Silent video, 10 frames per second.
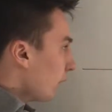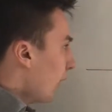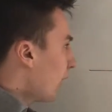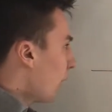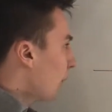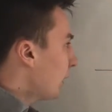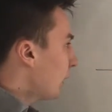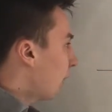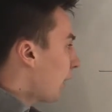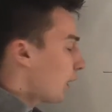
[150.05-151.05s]
And now we need
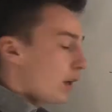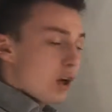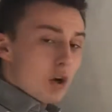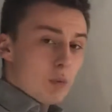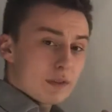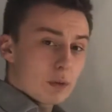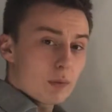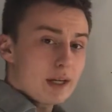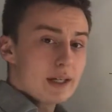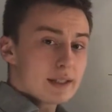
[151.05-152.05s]
to find what the
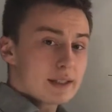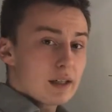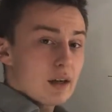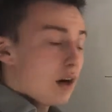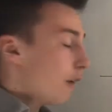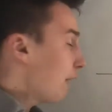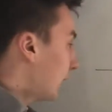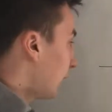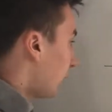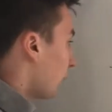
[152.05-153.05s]
radius of
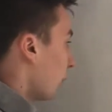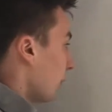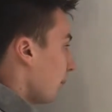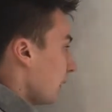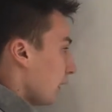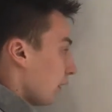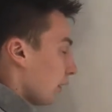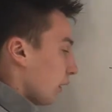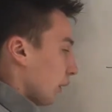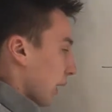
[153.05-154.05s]
that cylinder would be,
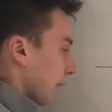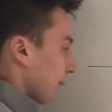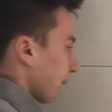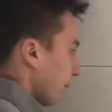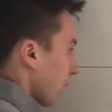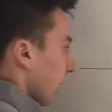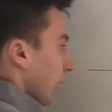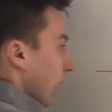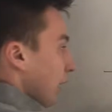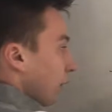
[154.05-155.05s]
okay?
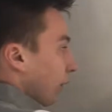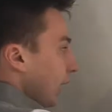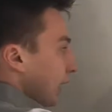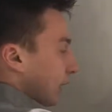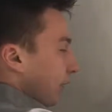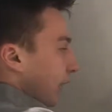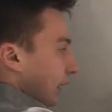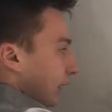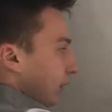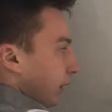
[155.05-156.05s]
And the radius of that
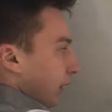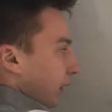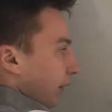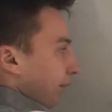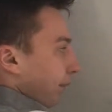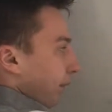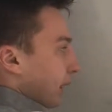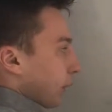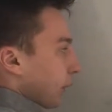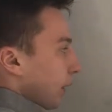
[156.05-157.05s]
cylinder
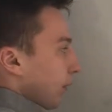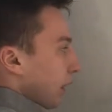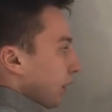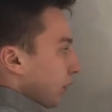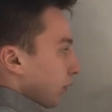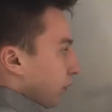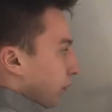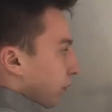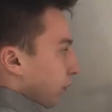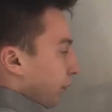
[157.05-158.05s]
is going to be
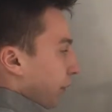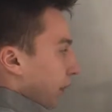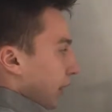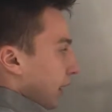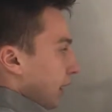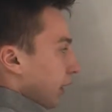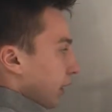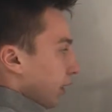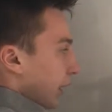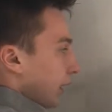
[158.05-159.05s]
from
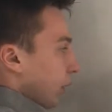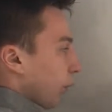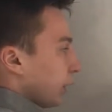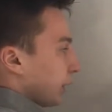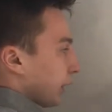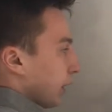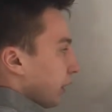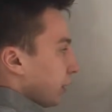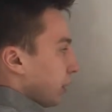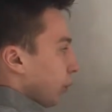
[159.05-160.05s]
here, right, the origin,
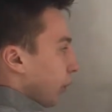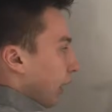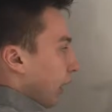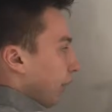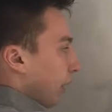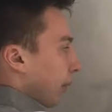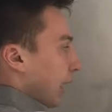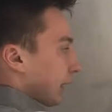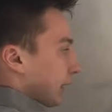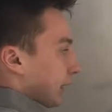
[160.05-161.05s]
to wherever I'm
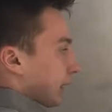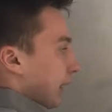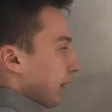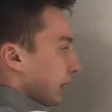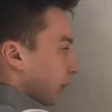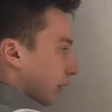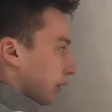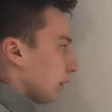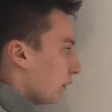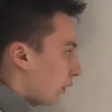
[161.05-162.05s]
at. So let's say this one,
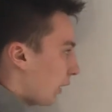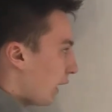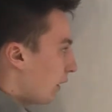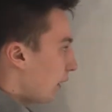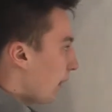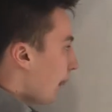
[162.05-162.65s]
okay?